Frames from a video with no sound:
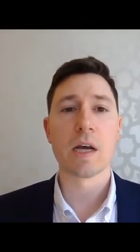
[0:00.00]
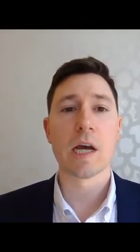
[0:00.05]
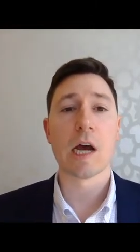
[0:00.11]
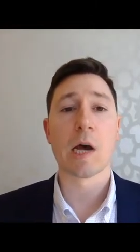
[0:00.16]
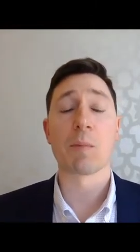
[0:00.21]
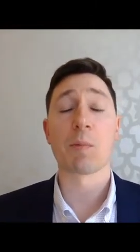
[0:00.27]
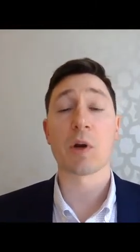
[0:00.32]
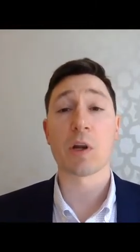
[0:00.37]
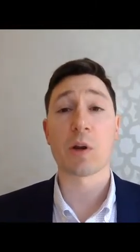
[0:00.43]

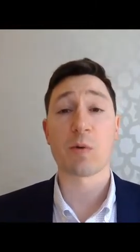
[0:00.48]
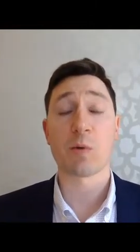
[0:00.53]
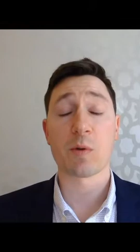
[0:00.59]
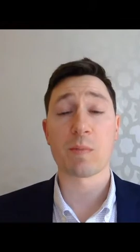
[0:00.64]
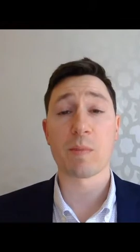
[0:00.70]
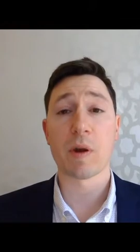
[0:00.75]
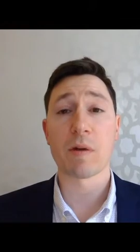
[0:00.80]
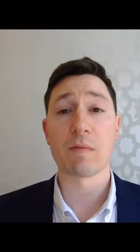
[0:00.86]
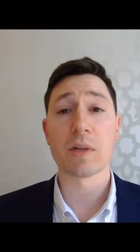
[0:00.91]
I'm working with
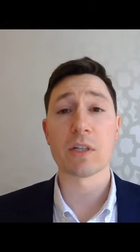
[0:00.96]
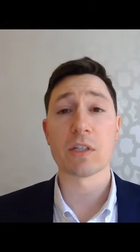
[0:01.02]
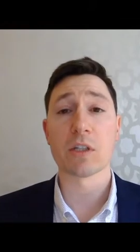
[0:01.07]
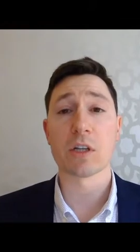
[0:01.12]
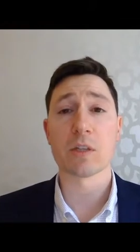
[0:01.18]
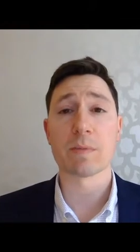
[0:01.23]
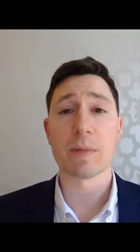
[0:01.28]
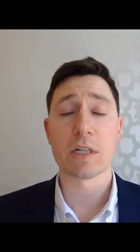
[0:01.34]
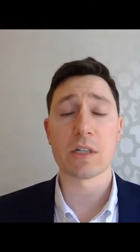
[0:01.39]
my
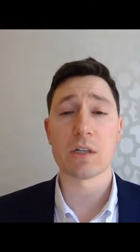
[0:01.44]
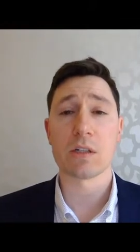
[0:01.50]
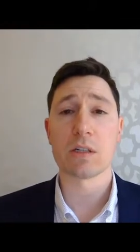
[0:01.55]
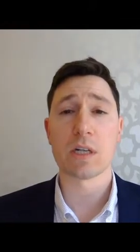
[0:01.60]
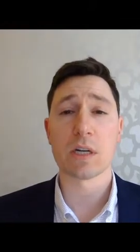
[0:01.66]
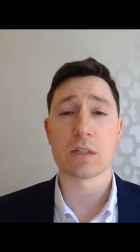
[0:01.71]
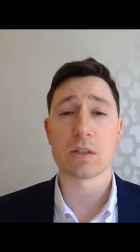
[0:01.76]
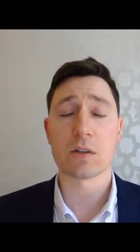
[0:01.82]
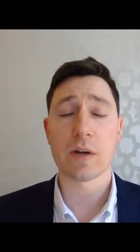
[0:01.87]
research mentor,
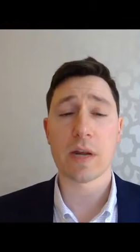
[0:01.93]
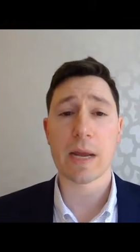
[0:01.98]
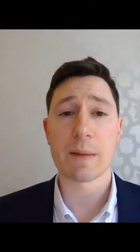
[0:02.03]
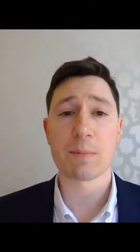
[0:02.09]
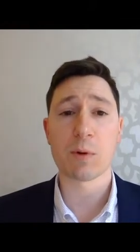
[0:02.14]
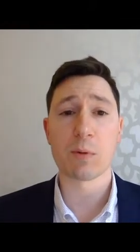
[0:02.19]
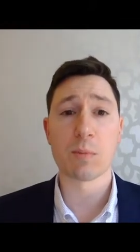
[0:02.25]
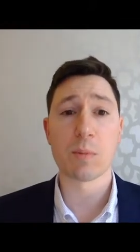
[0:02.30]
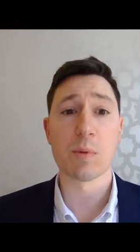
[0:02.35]
Dr.
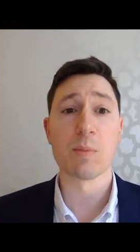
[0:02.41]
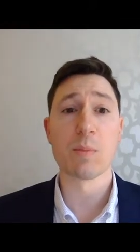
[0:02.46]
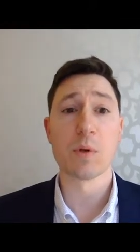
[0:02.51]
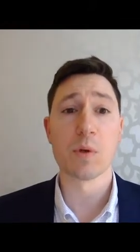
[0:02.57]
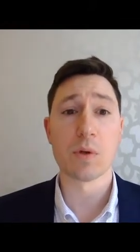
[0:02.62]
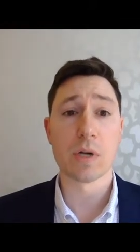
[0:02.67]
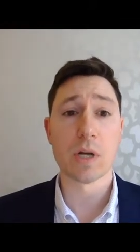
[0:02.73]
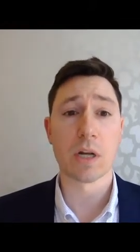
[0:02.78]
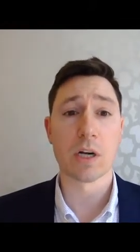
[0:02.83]
Cameron
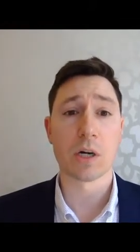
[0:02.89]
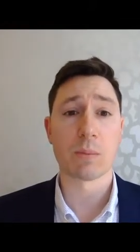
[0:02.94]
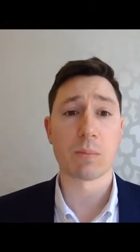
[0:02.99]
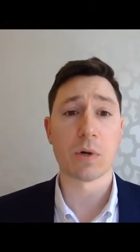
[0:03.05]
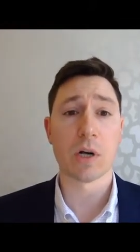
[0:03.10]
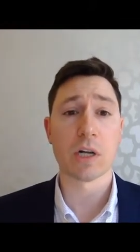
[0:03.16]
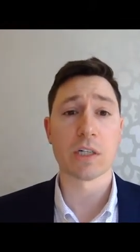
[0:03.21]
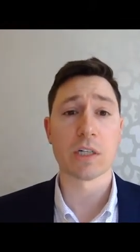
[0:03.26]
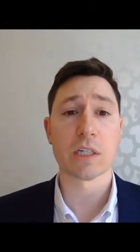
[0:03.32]
Mahmood, on our
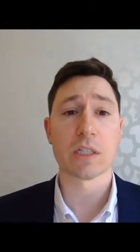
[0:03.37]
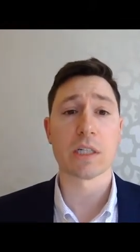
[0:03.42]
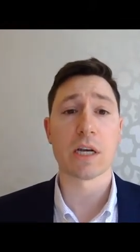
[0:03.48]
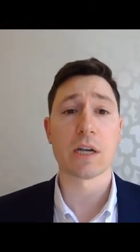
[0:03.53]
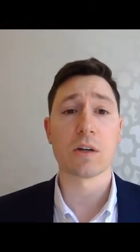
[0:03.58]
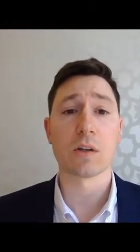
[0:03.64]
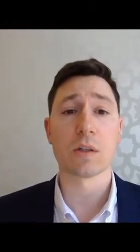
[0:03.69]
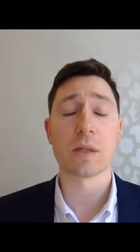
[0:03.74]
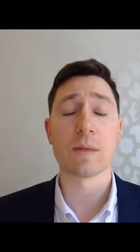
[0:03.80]
project
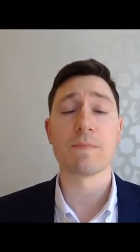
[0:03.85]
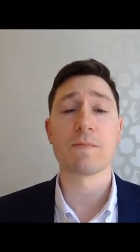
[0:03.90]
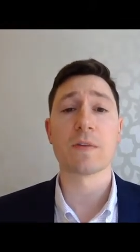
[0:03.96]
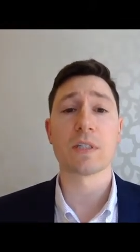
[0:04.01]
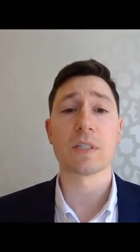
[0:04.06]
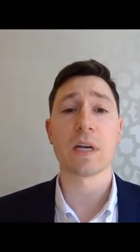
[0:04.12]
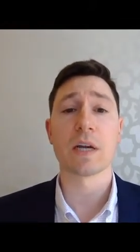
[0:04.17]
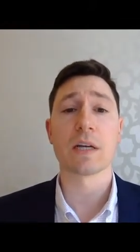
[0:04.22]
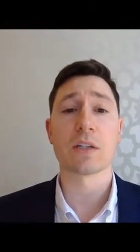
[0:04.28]
titled
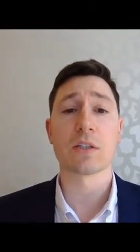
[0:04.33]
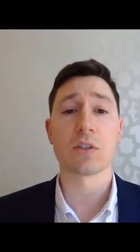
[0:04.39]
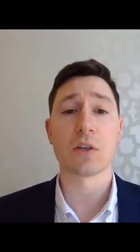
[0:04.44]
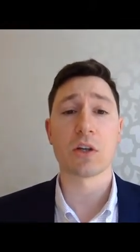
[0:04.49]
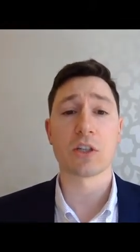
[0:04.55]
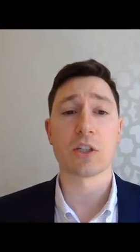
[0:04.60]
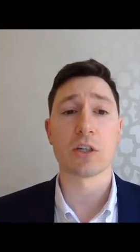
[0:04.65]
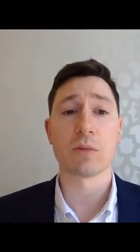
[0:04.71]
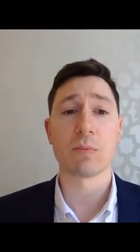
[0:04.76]
Lymphocyte
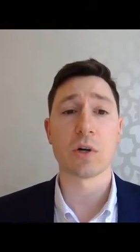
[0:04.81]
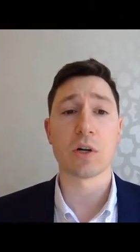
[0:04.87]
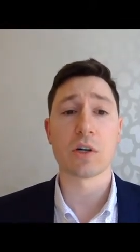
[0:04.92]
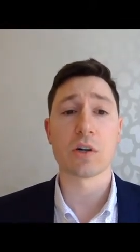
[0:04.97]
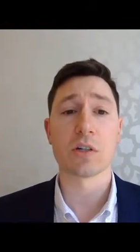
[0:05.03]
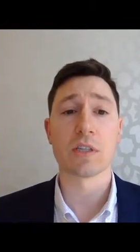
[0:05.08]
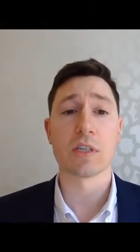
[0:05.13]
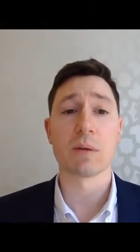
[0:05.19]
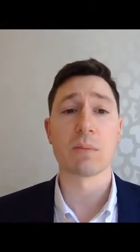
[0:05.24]
Exhaustion
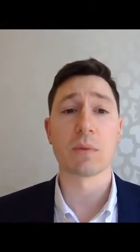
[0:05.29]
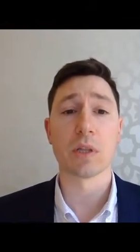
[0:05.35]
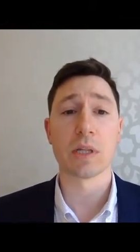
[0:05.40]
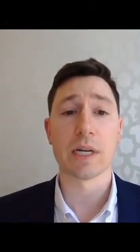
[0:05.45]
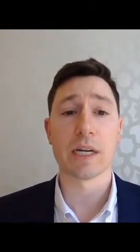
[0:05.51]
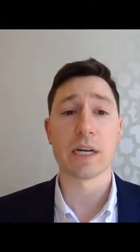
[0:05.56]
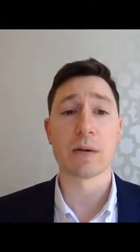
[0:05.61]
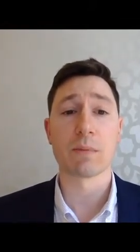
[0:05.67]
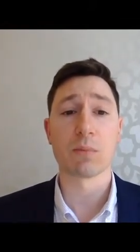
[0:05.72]
Markers in
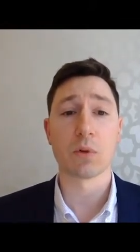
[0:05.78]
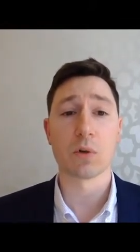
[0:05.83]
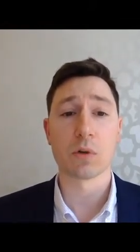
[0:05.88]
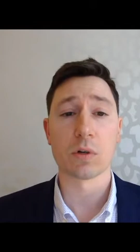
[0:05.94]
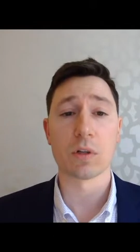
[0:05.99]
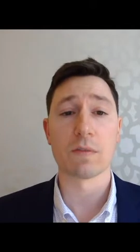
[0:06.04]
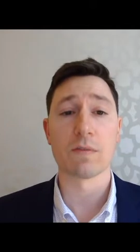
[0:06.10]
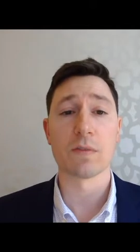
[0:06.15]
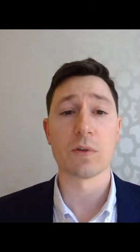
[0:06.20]
Malignant
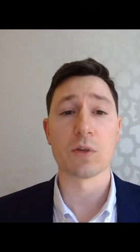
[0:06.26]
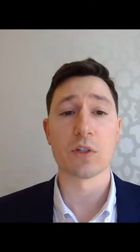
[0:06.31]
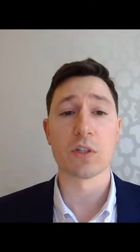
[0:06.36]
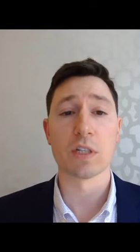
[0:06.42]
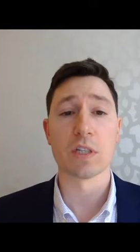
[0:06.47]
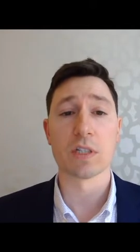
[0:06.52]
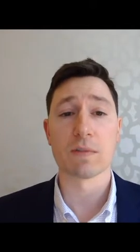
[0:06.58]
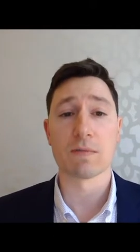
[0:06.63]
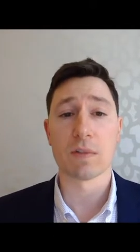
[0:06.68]
Pleural
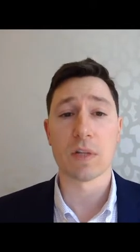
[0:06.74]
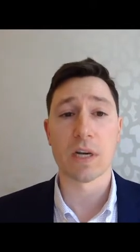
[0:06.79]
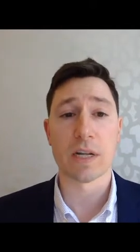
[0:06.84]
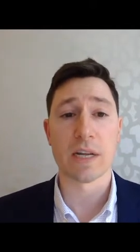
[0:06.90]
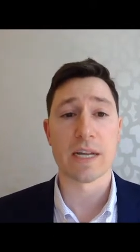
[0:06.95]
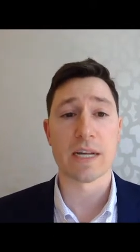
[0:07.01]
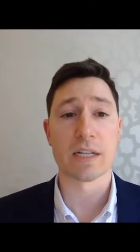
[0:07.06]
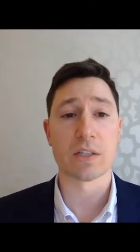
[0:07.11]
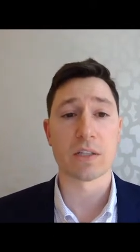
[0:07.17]
Effusions of Lung
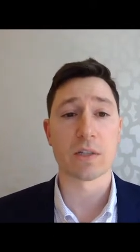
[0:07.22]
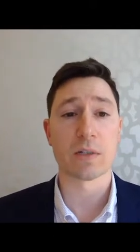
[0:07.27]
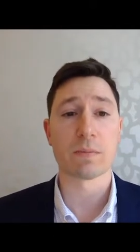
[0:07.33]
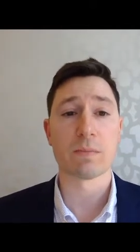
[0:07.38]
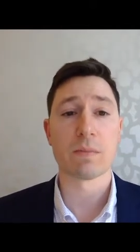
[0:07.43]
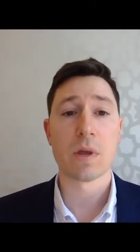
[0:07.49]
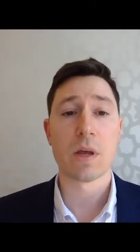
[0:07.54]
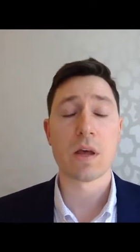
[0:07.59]
Cancer.